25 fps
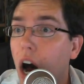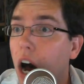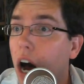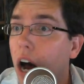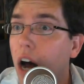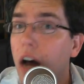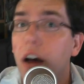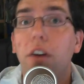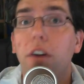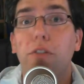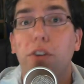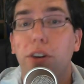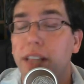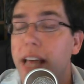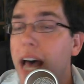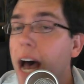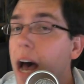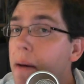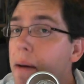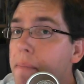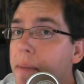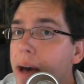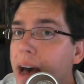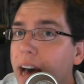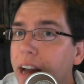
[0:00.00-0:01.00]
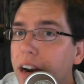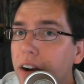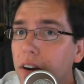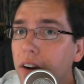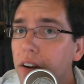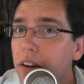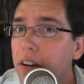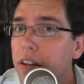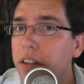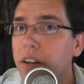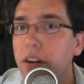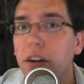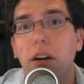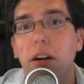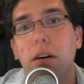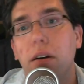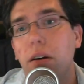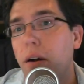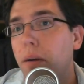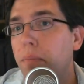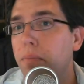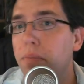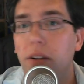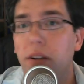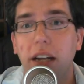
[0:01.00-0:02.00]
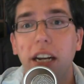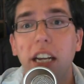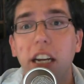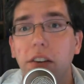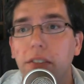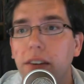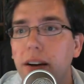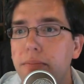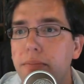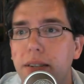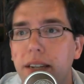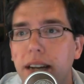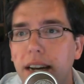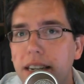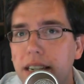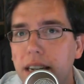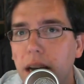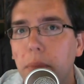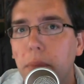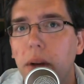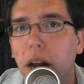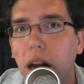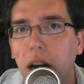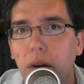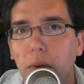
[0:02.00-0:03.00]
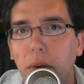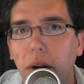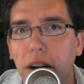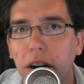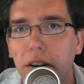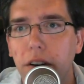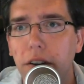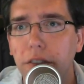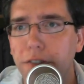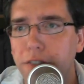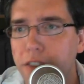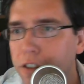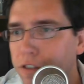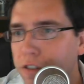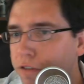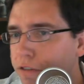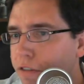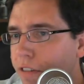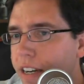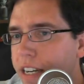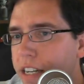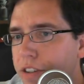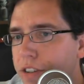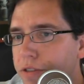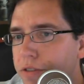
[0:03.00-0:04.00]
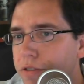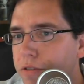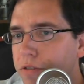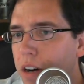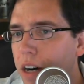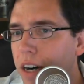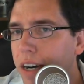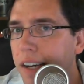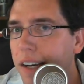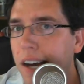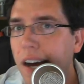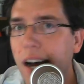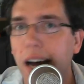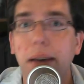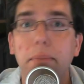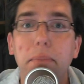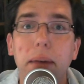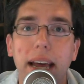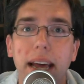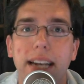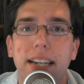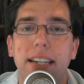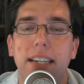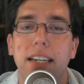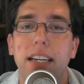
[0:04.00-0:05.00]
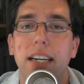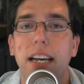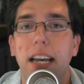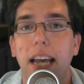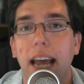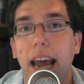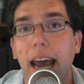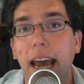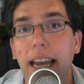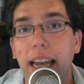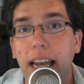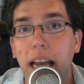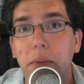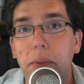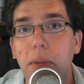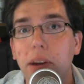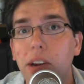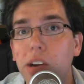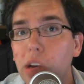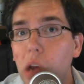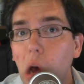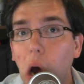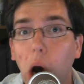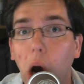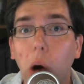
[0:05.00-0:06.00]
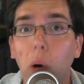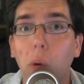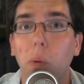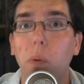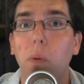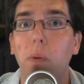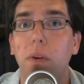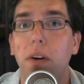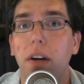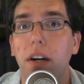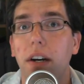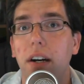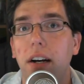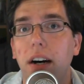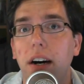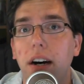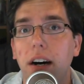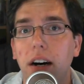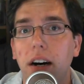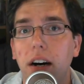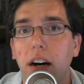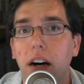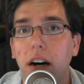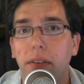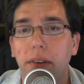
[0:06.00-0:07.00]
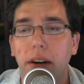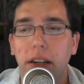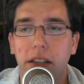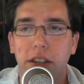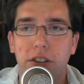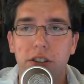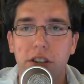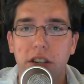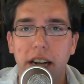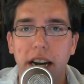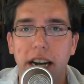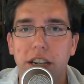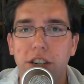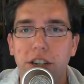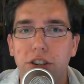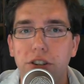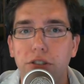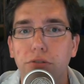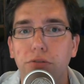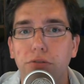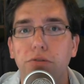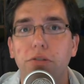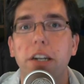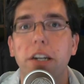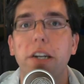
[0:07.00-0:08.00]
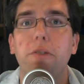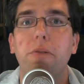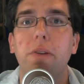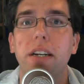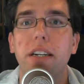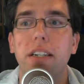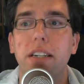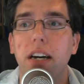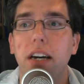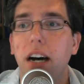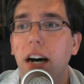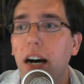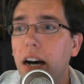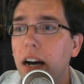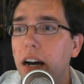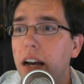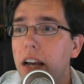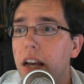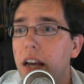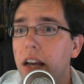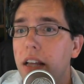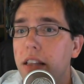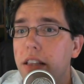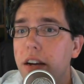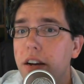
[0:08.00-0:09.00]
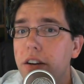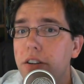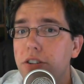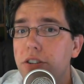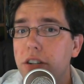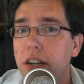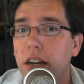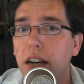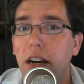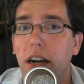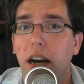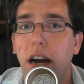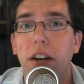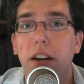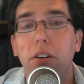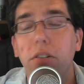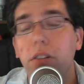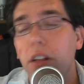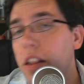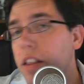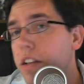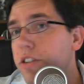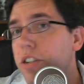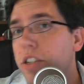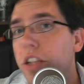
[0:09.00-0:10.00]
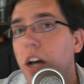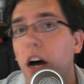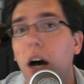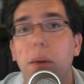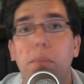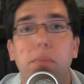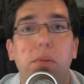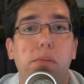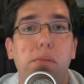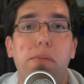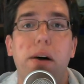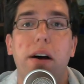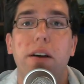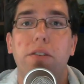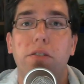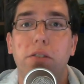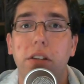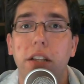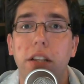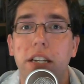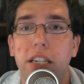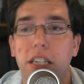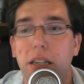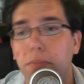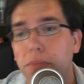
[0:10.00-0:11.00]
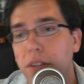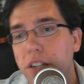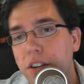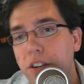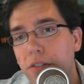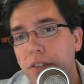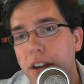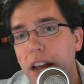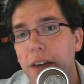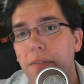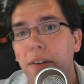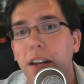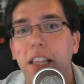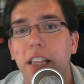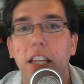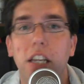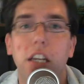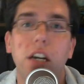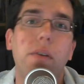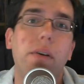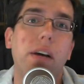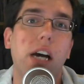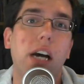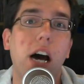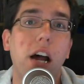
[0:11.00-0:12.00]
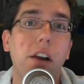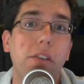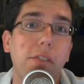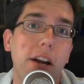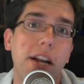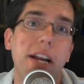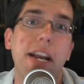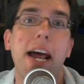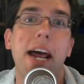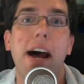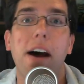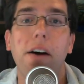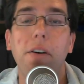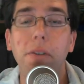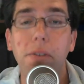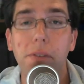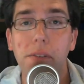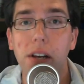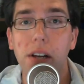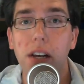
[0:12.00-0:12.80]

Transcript: For that matter, there are plenty of websites I'm not aware of. Feel free to comment and let me know of other sites you frequent. I know that there's the Humble Bundle. They simply don't have anything going on right now.